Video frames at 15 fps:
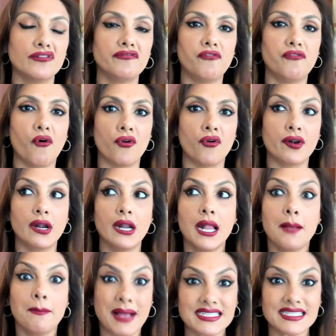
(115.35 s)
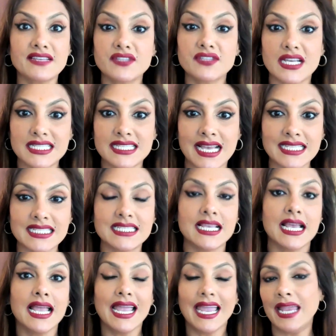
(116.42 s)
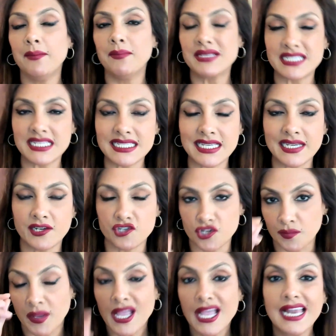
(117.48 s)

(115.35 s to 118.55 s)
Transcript: for massive success in business leadership.